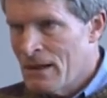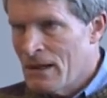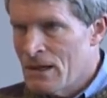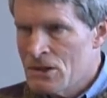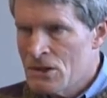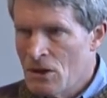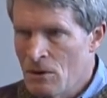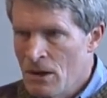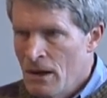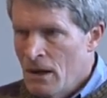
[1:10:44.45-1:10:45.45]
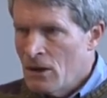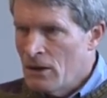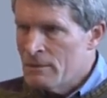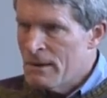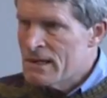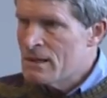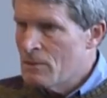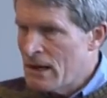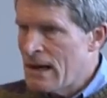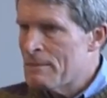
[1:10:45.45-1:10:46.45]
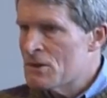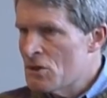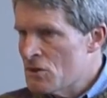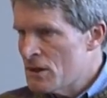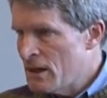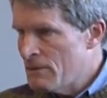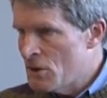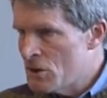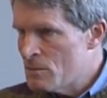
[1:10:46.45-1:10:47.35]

Uh, so it all depends on what happens in those interviews,